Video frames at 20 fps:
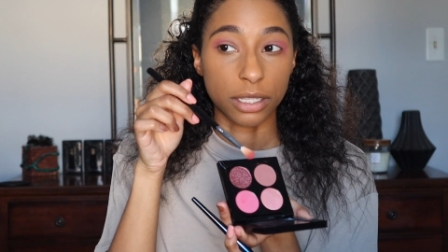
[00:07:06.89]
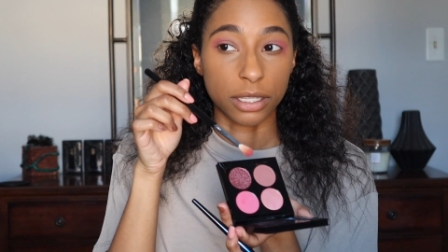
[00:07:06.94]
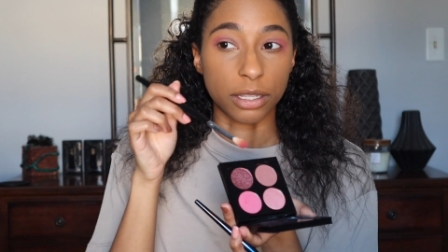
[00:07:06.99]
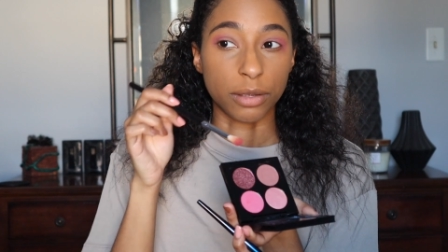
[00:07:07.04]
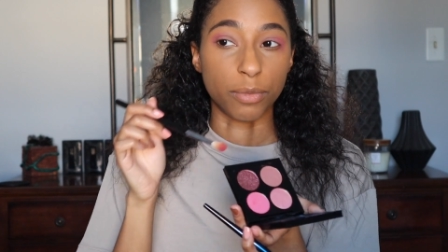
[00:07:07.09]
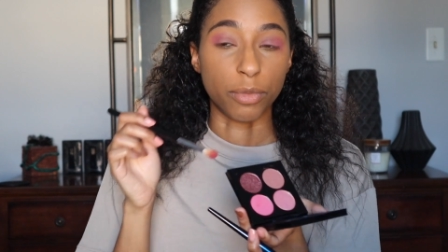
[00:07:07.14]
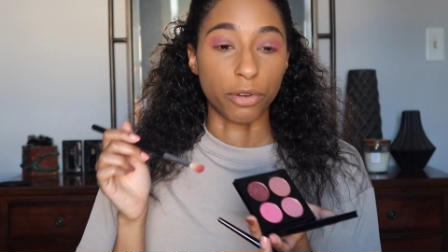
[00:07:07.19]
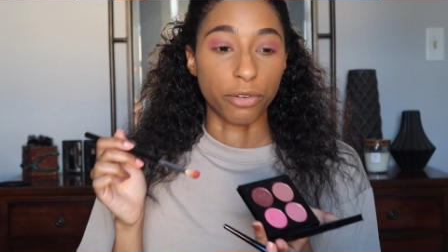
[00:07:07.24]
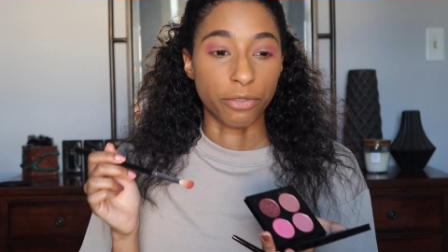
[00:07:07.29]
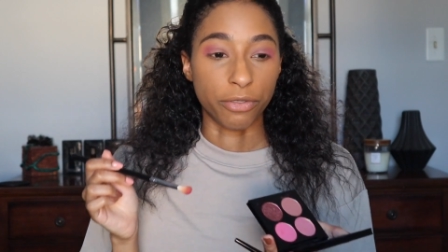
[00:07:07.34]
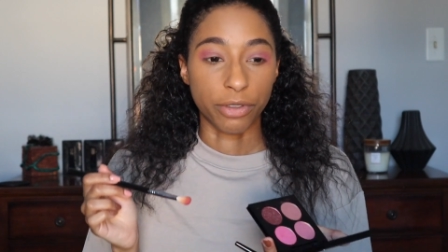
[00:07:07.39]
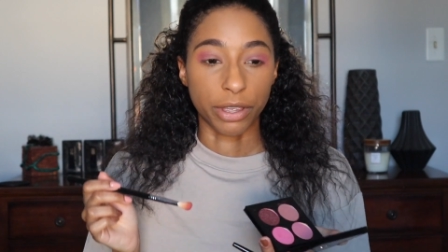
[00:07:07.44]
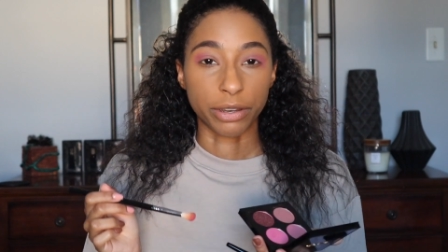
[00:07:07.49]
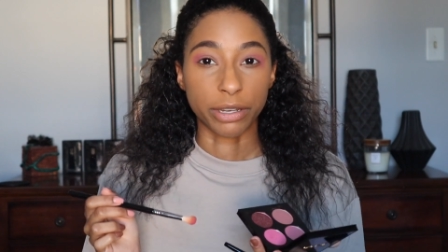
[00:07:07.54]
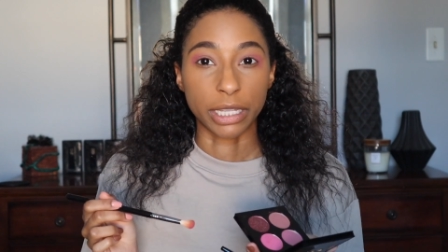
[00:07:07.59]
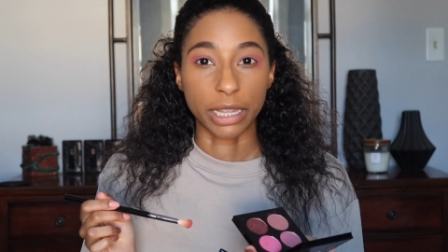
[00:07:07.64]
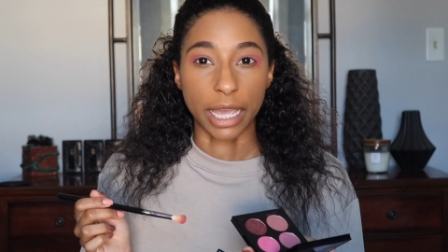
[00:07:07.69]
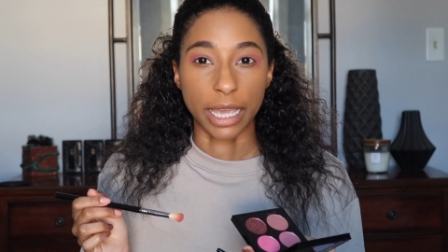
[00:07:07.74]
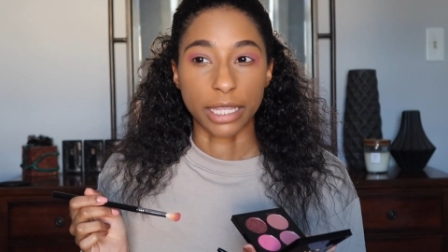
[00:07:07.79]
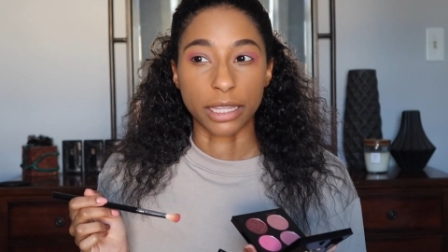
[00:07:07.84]
They're both
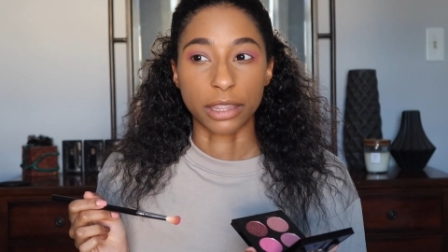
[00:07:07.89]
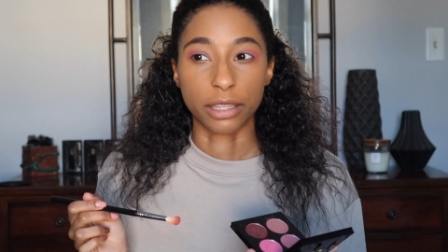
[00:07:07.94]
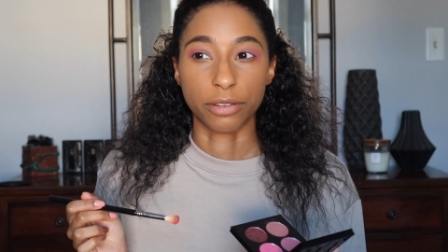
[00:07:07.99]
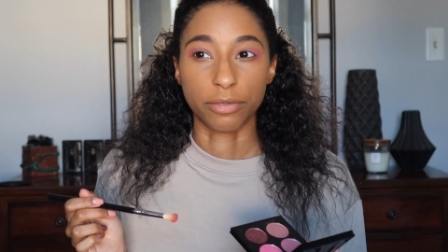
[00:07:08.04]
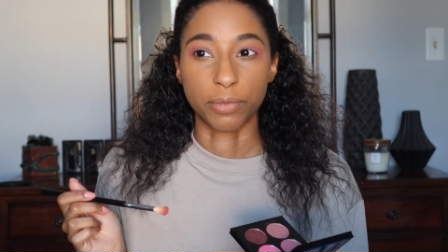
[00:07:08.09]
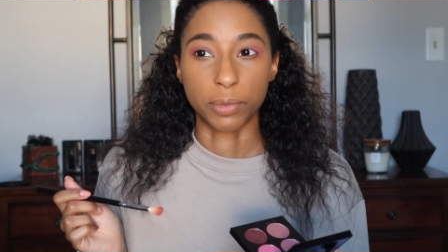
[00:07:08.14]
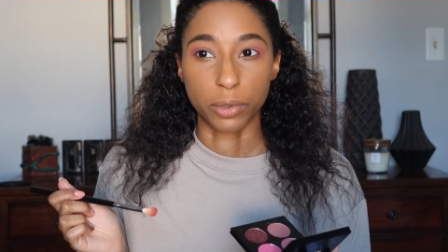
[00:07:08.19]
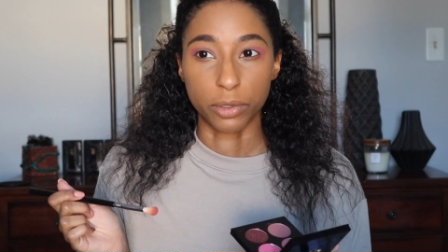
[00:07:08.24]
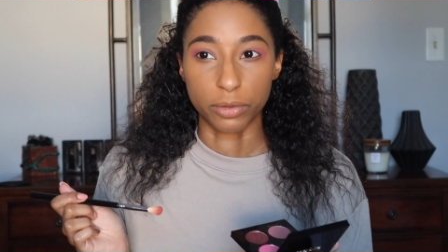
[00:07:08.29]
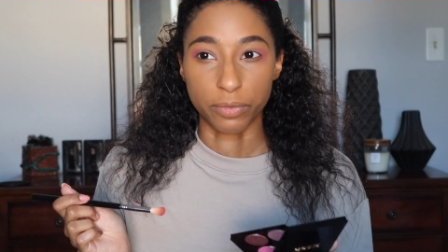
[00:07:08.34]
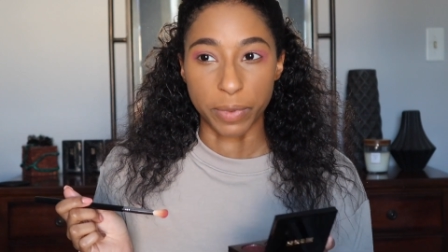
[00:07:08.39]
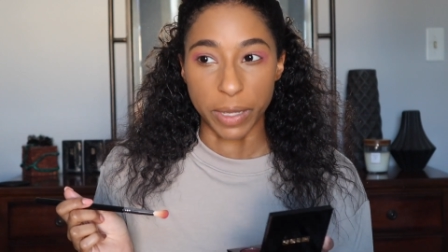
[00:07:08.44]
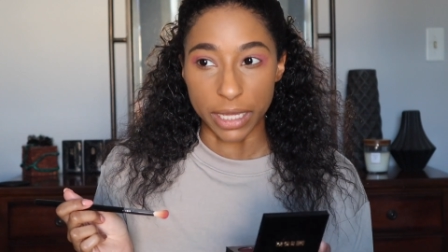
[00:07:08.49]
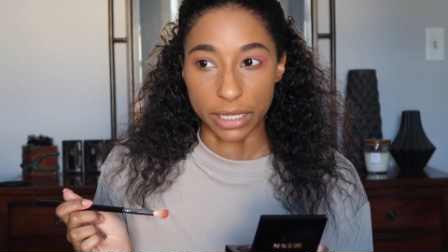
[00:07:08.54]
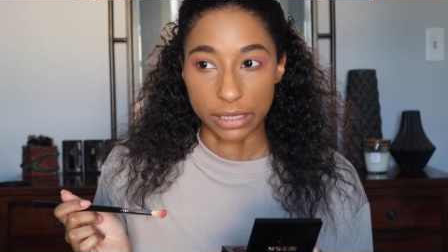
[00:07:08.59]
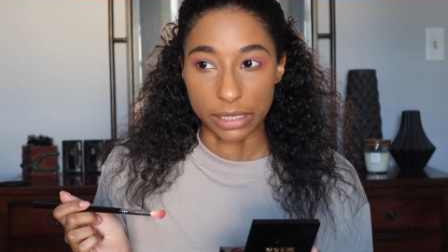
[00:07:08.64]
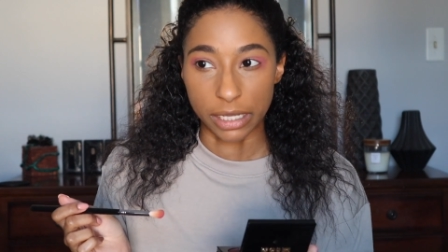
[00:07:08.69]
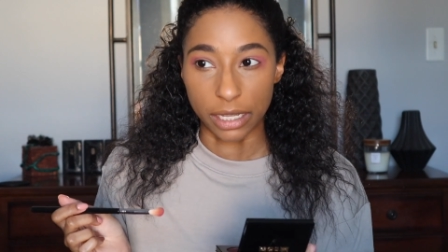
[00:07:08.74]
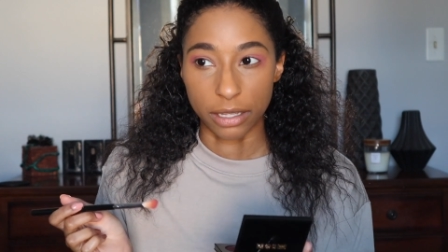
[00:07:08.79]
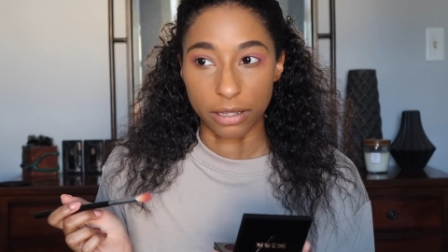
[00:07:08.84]
very light. They're both
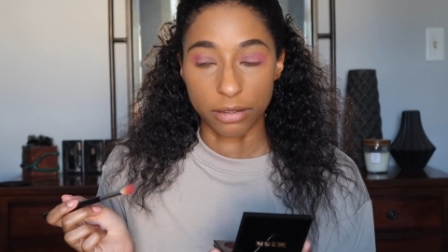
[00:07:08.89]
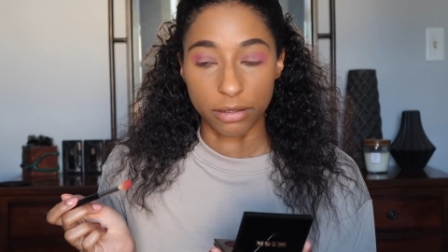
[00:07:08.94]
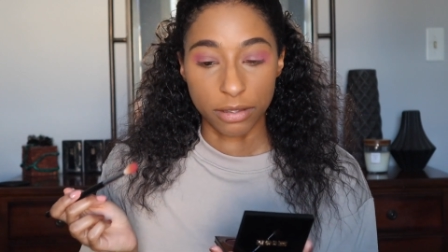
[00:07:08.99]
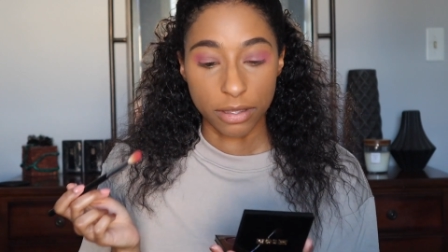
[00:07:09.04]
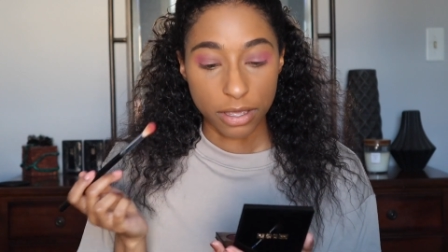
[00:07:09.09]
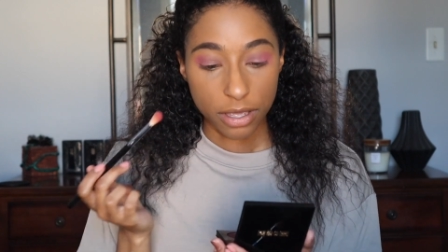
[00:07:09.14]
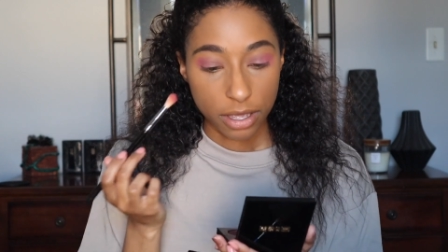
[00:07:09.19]
pastel.